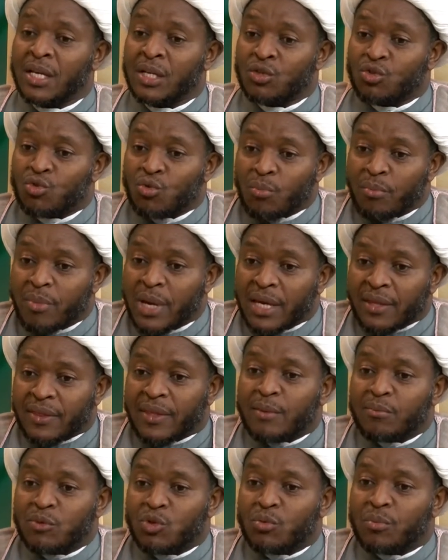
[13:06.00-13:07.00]
to make
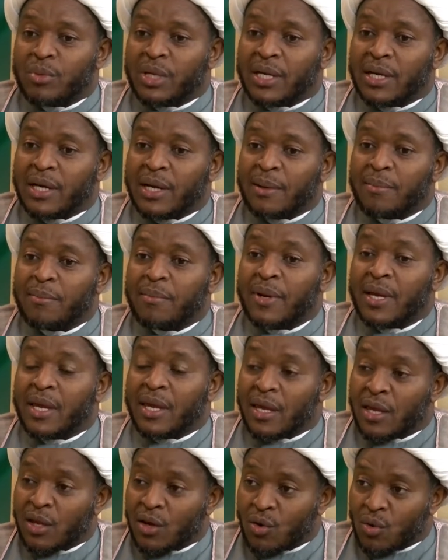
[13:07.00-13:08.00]
them to become
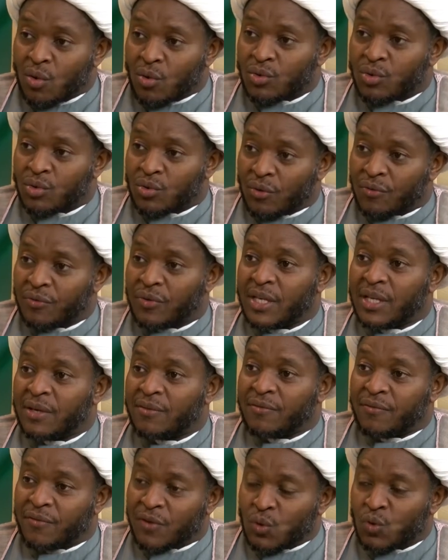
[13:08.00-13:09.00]
heroes of the
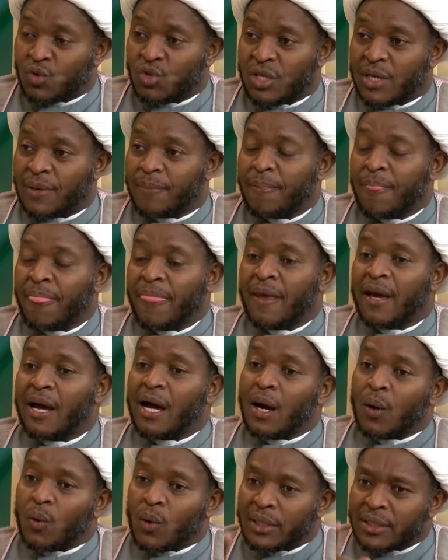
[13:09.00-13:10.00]
future.
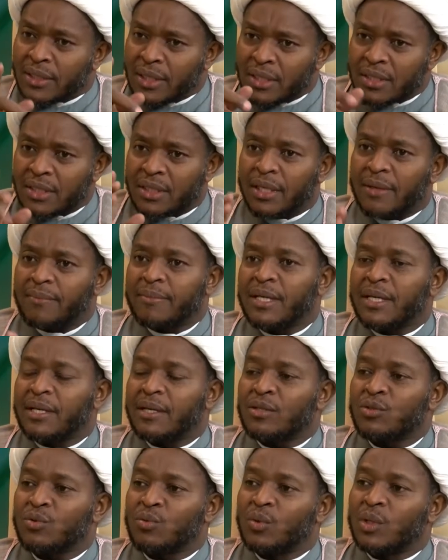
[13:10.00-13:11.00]
Awataslam, Ya
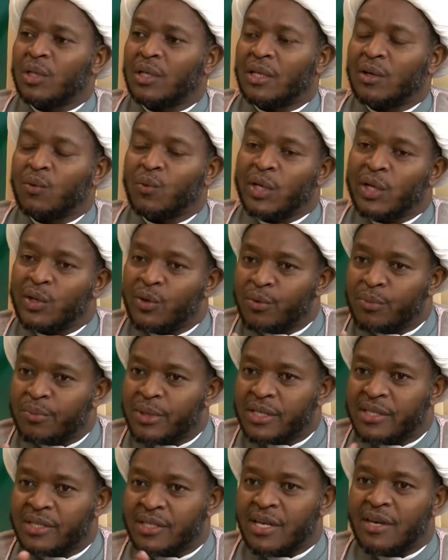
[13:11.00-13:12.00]
Rasulallah, will you be
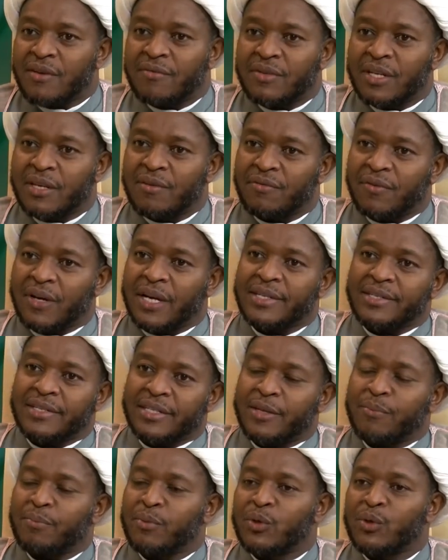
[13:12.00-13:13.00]
saved if I
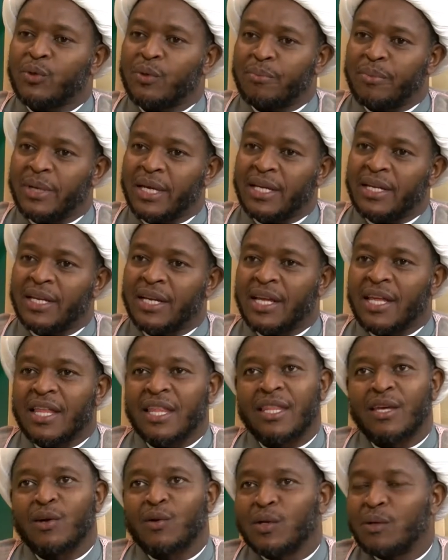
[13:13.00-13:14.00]
sleep on your bed?
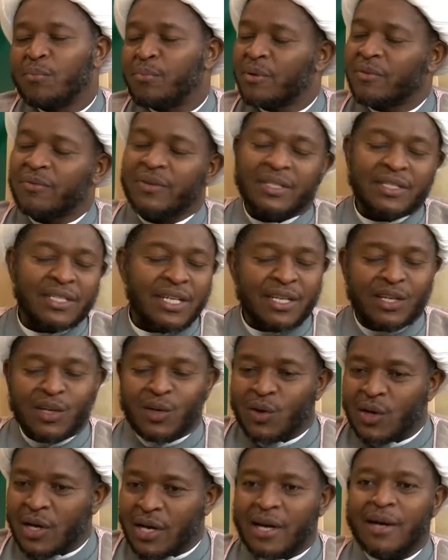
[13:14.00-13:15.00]
The Holy Prophet said,
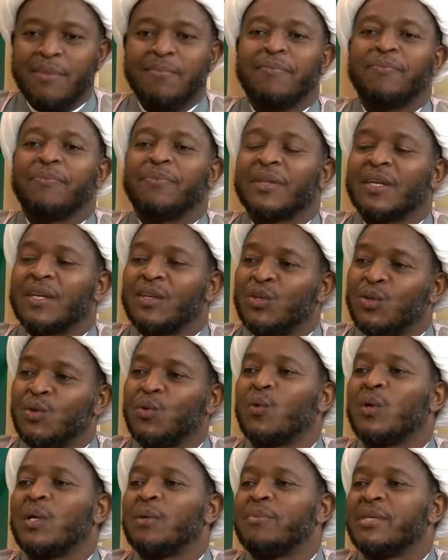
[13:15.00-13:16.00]
Na'am, you
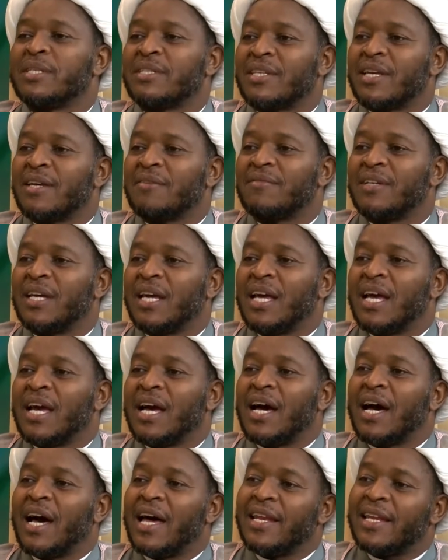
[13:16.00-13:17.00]
will be saved.
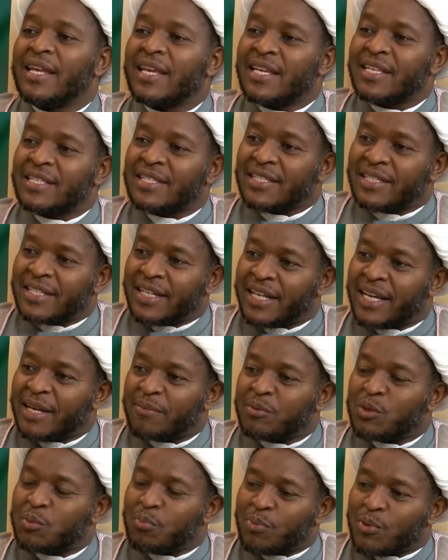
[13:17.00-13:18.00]
And he
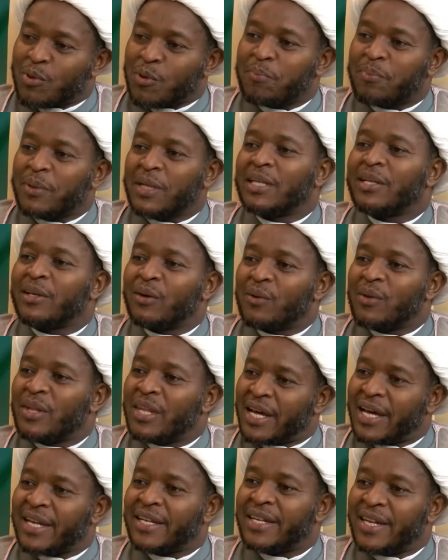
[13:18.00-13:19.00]
slept properly on
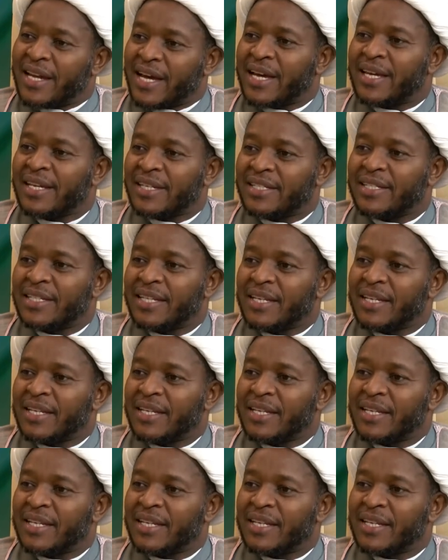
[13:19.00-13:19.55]
that night.